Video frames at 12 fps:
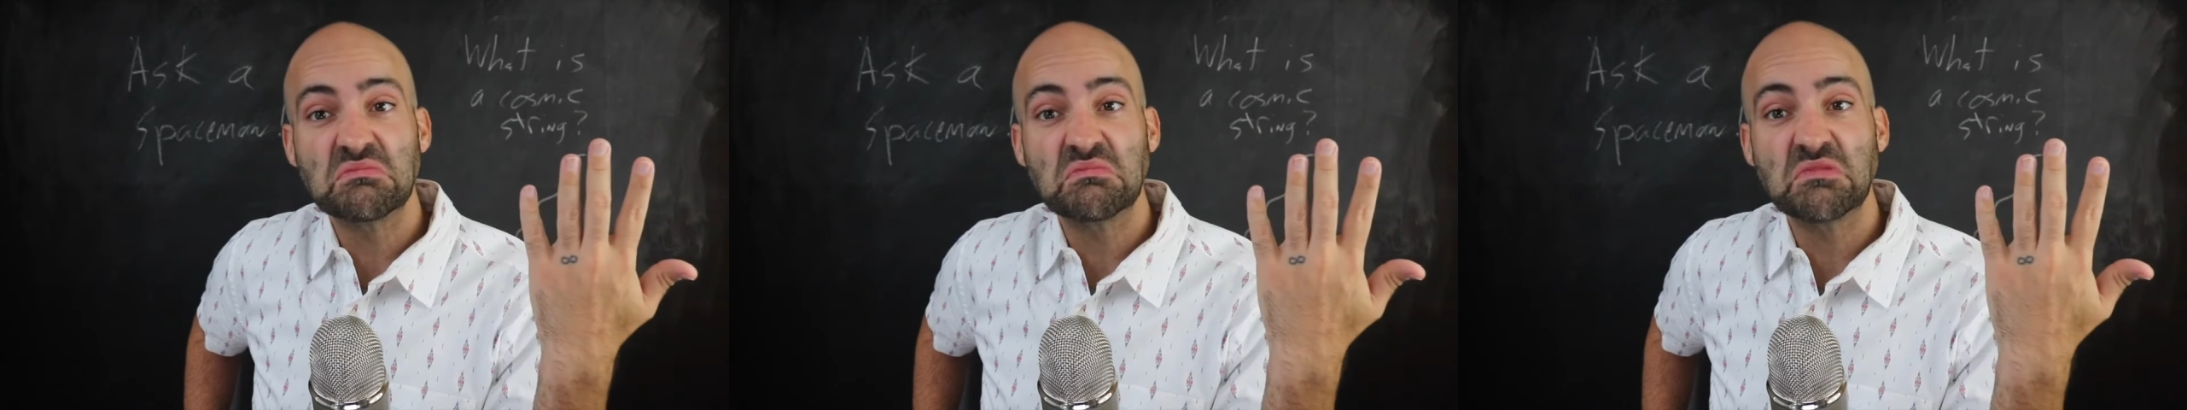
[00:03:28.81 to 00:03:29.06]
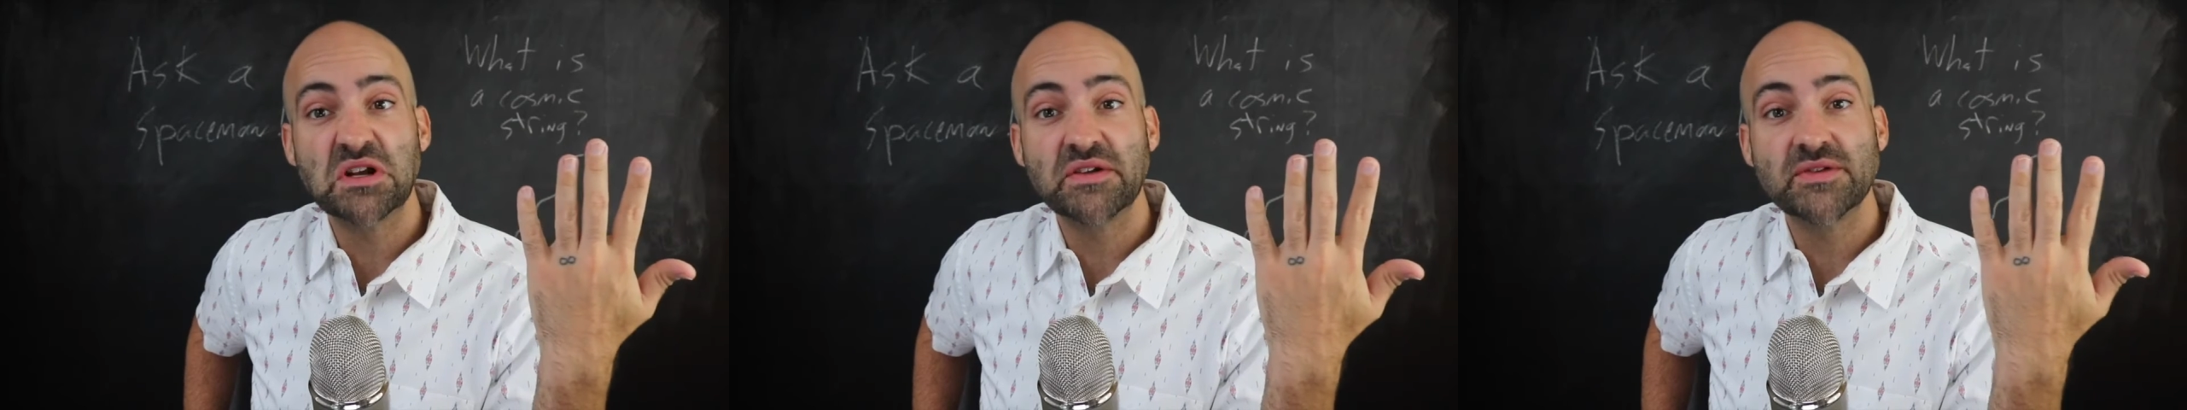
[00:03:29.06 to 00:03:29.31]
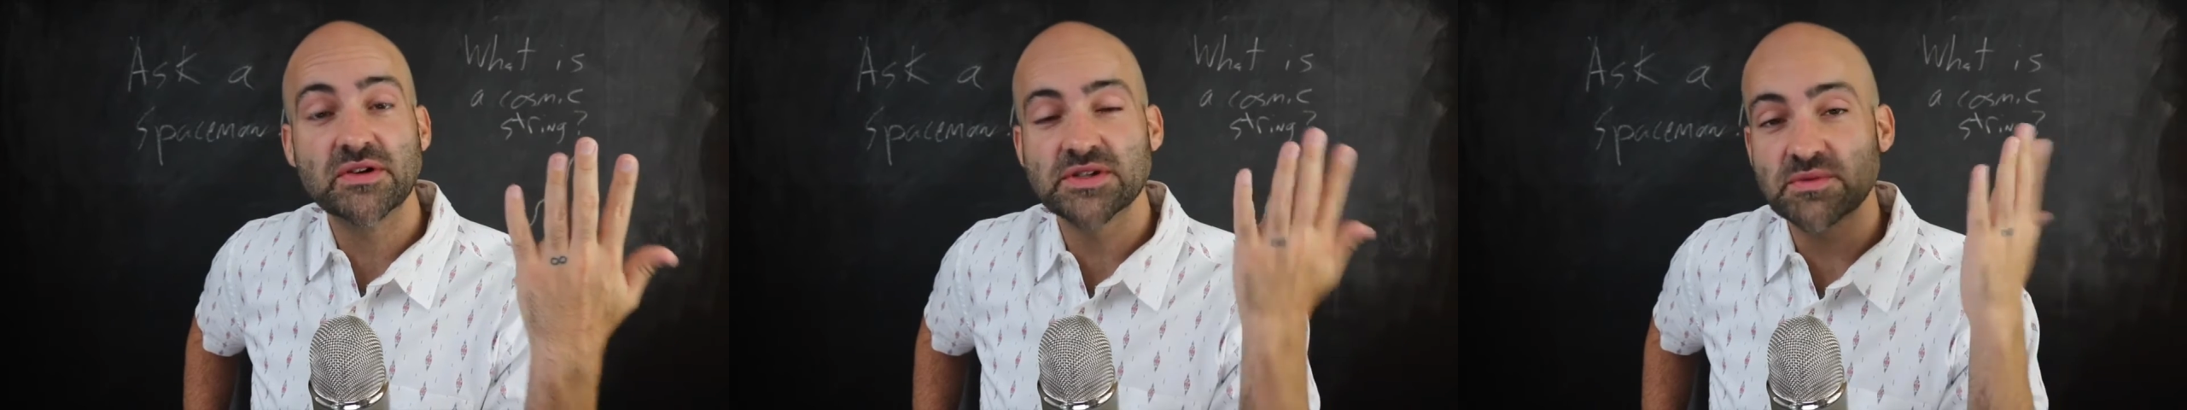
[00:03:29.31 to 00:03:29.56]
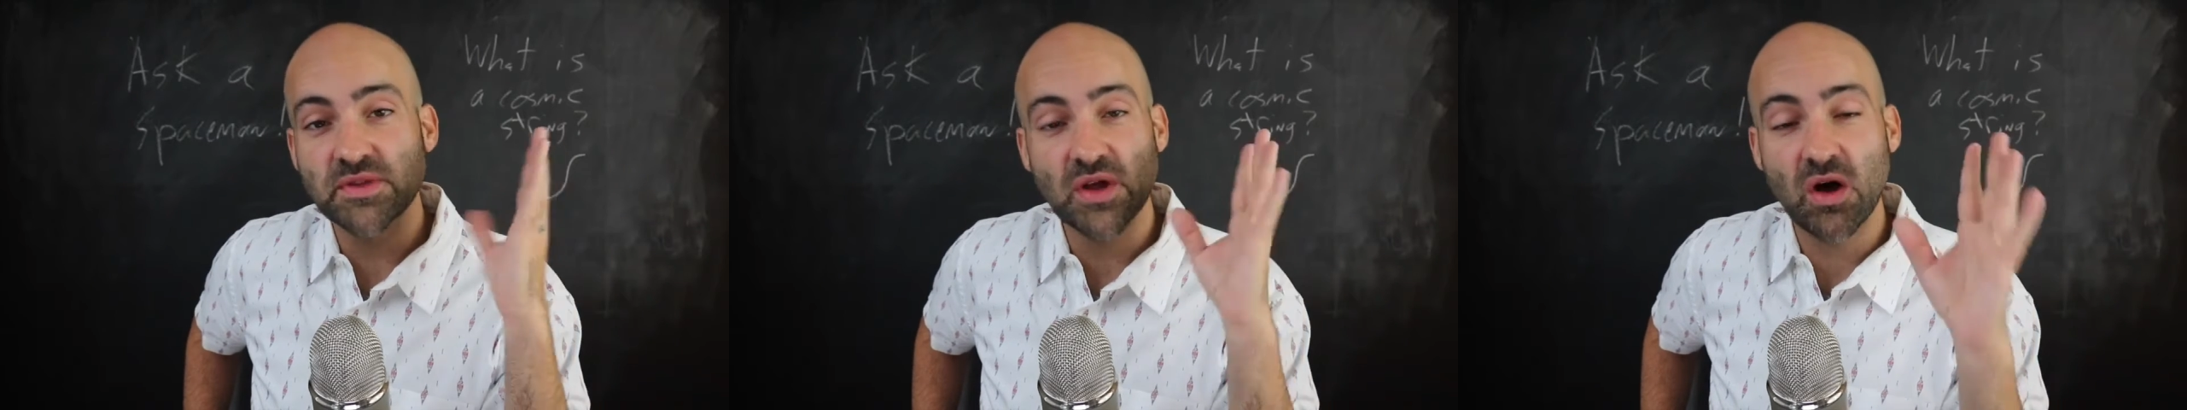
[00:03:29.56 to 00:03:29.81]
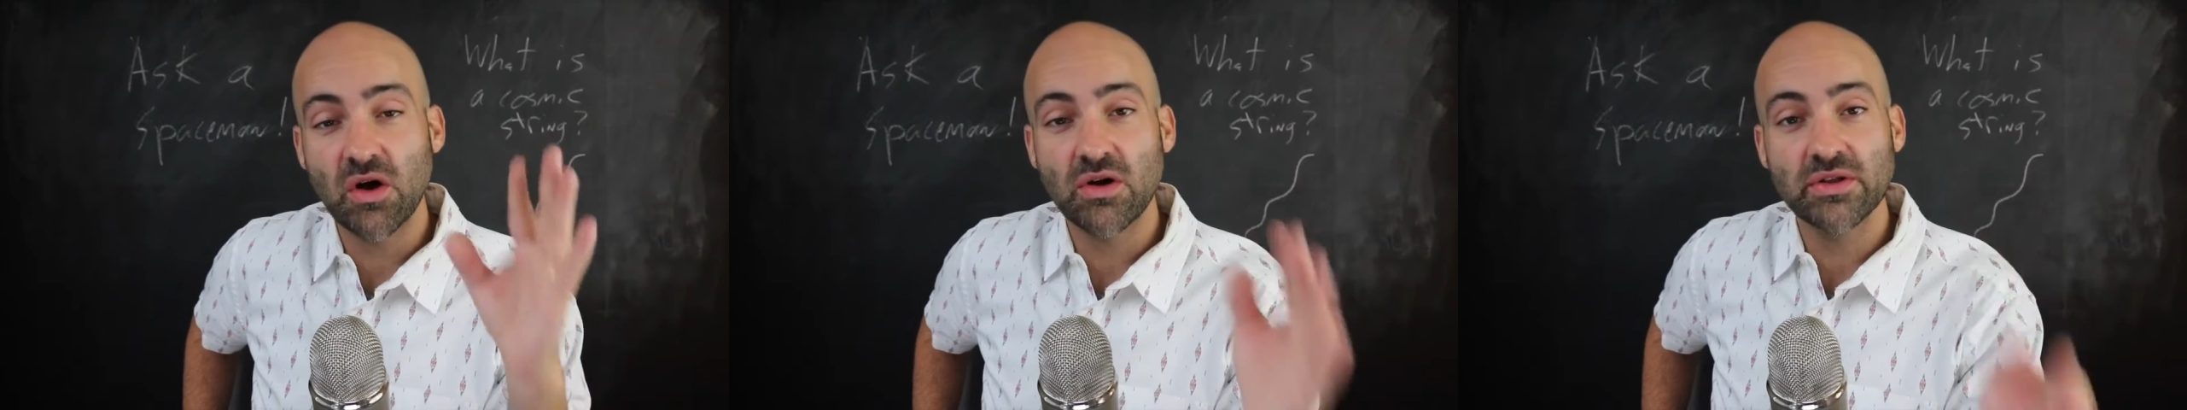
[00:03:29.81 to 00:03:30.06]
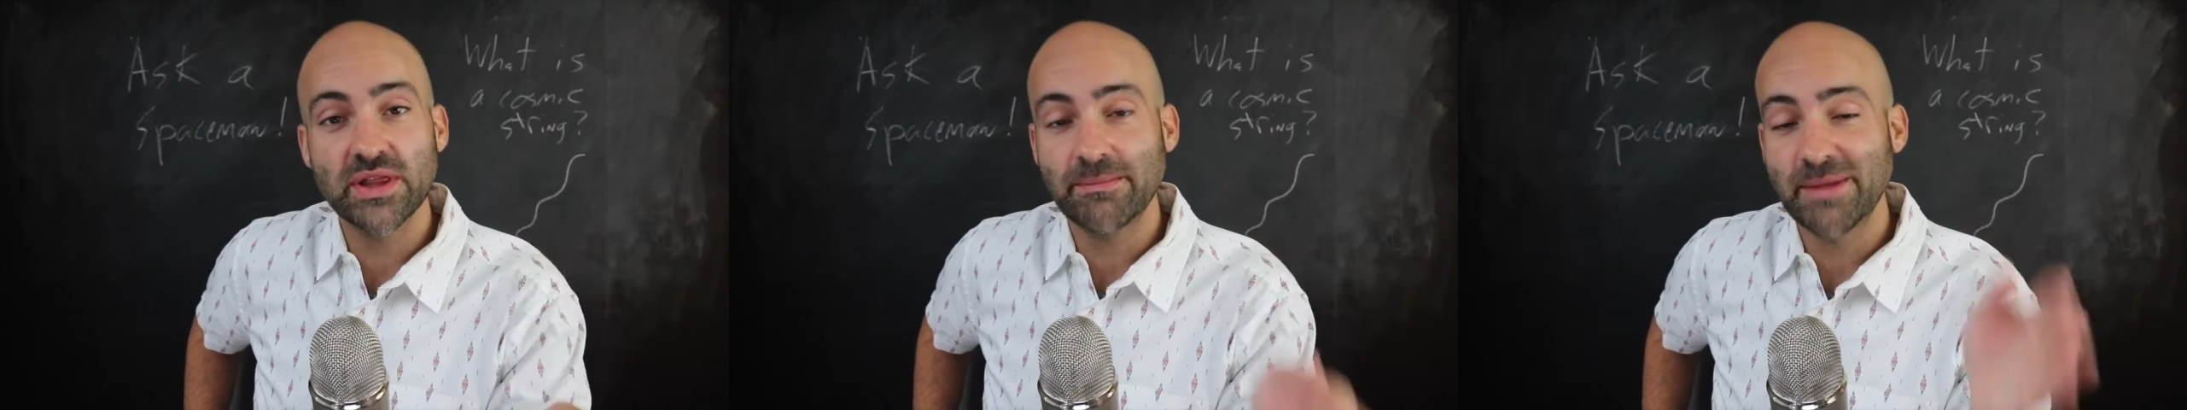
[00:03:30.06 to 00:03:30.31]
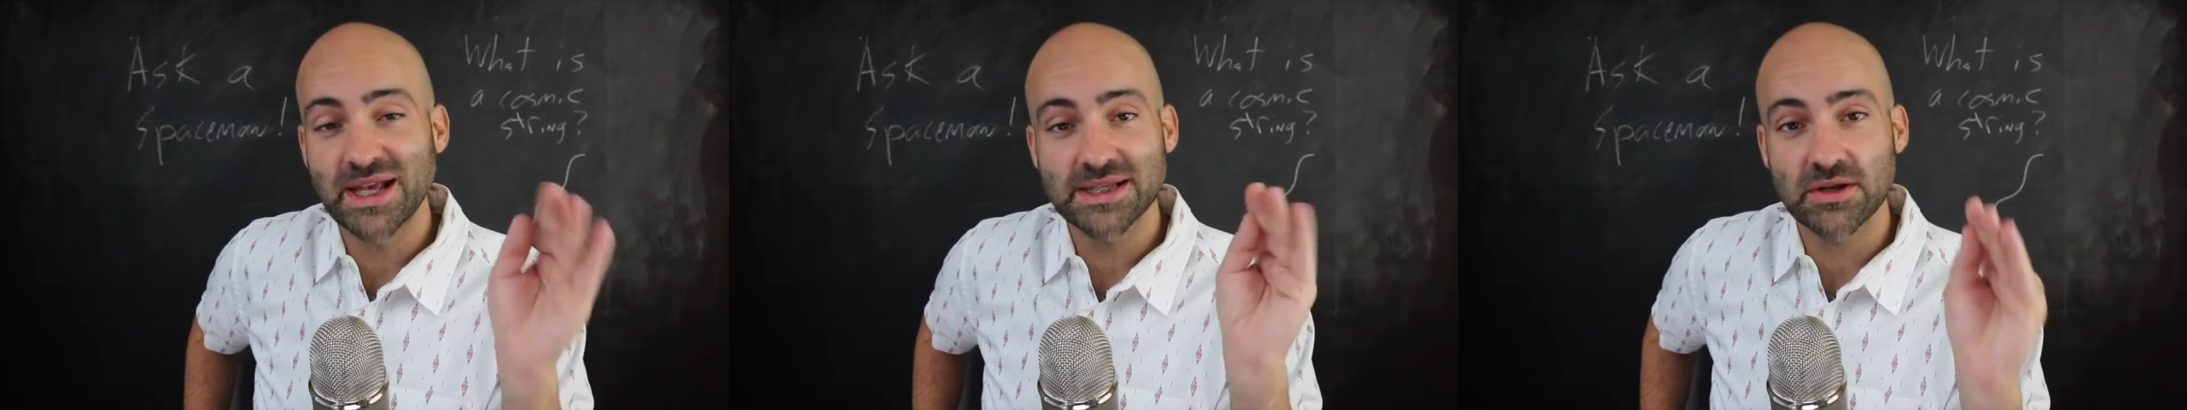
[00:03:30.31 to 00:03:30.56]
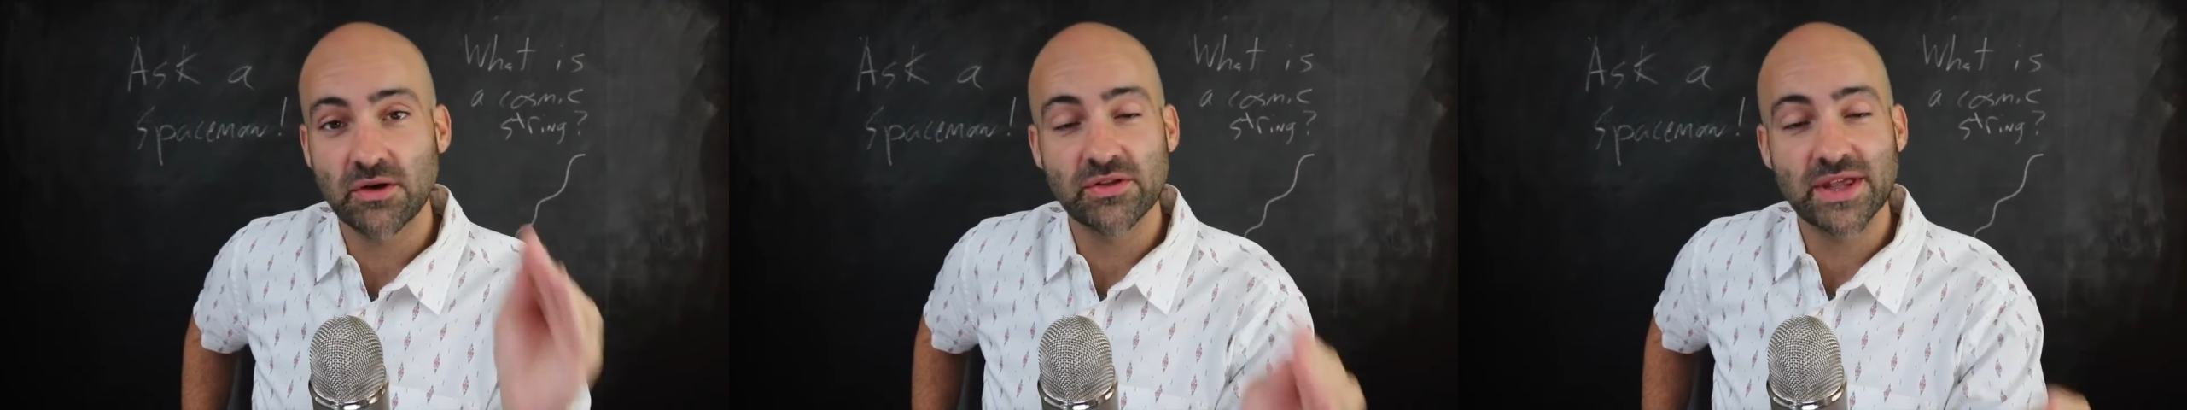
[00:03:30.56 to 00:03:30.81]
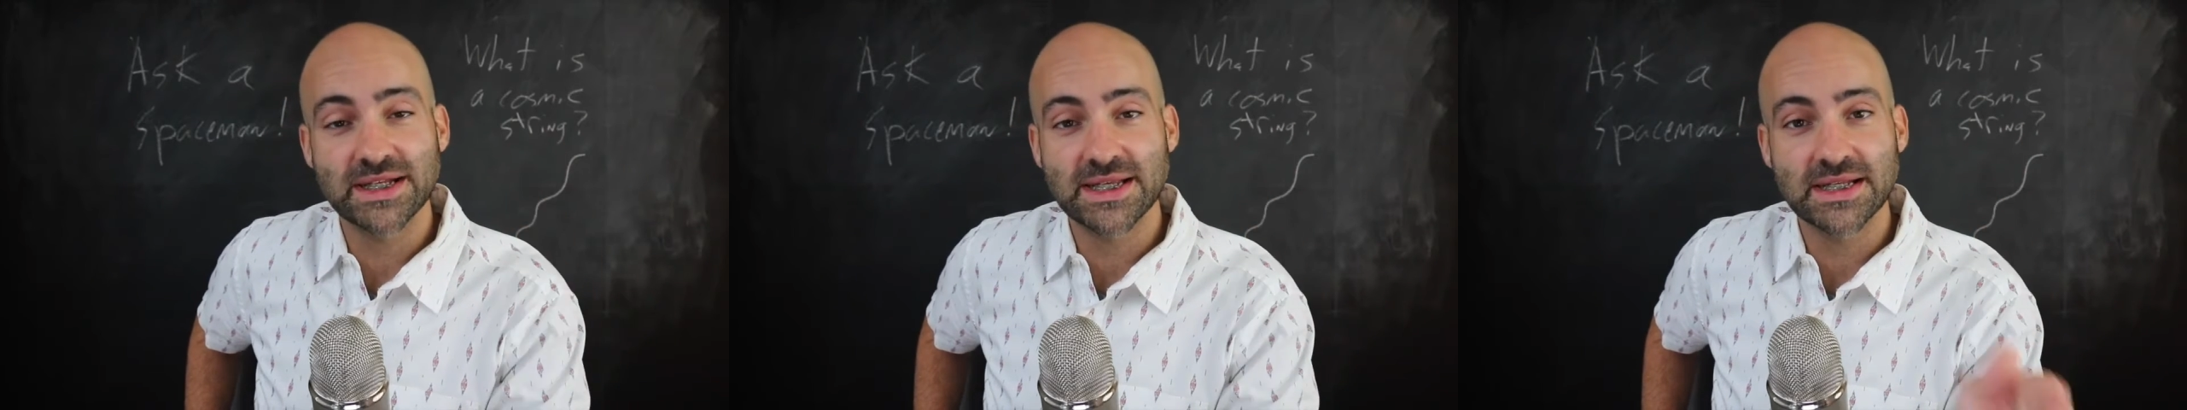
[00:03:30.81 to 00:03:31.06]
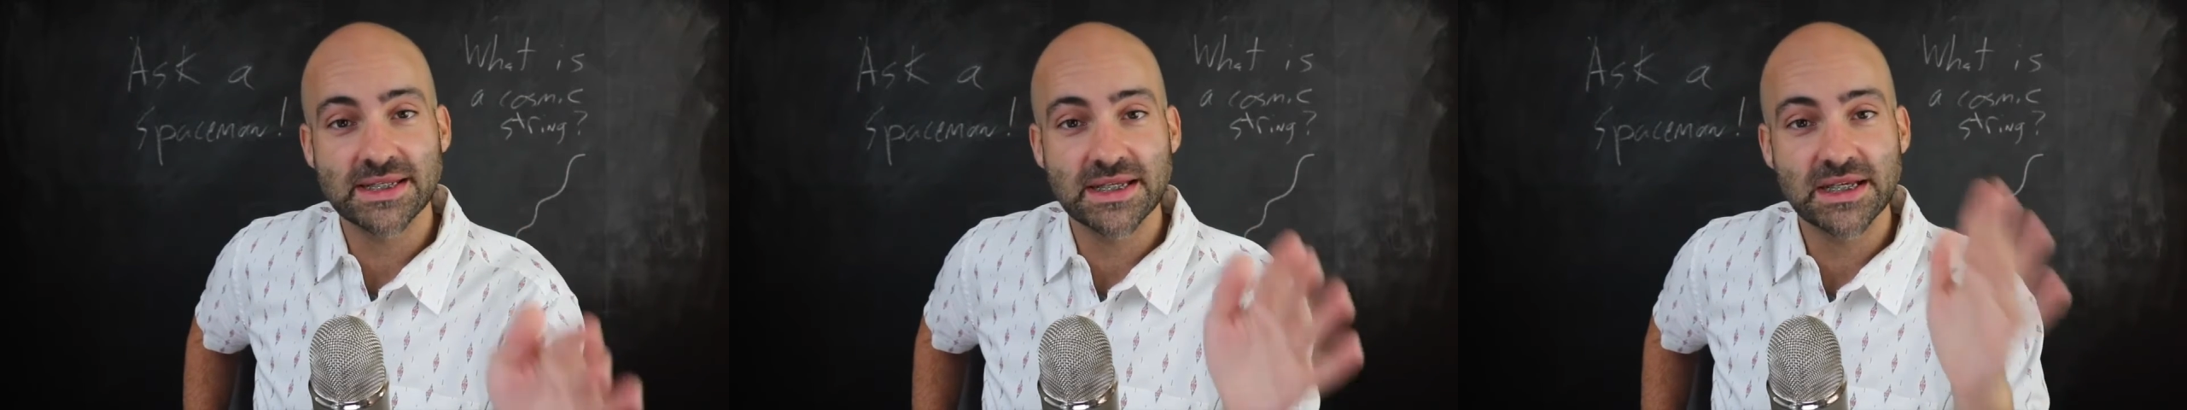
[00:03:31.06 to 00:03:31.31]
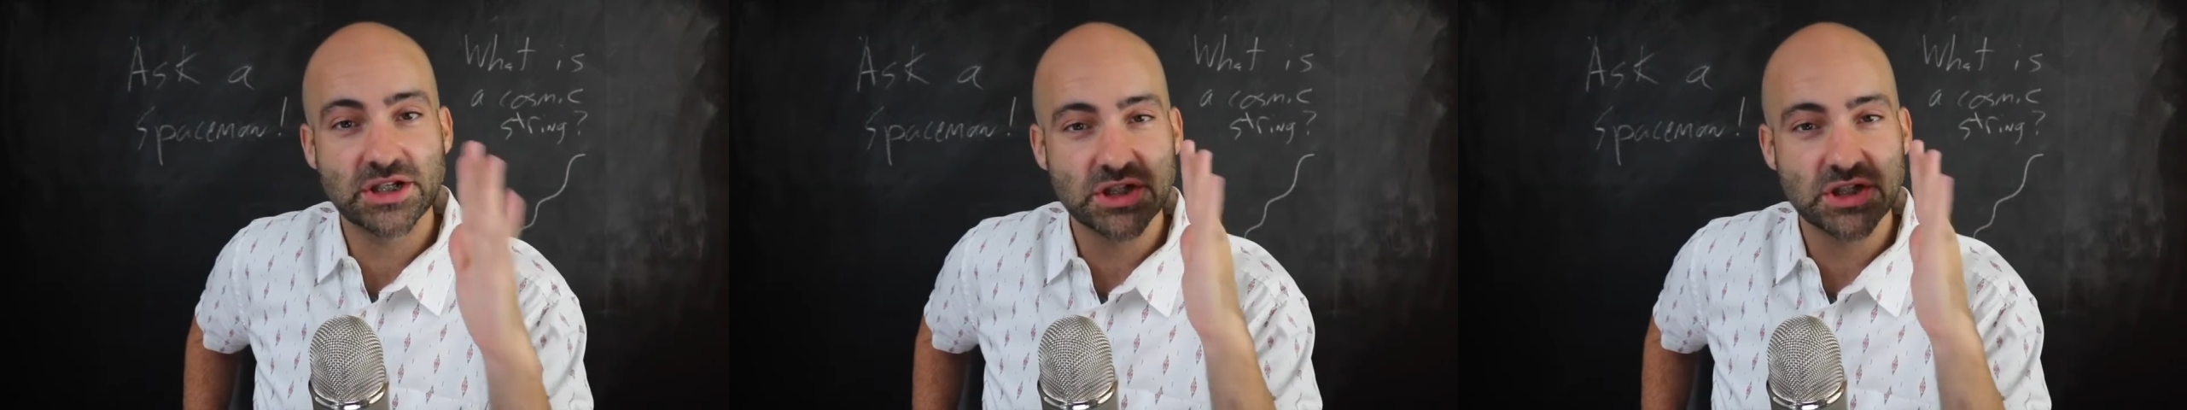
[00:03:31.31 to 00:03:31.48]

Wouldn't even notice. With all that mass, all that density,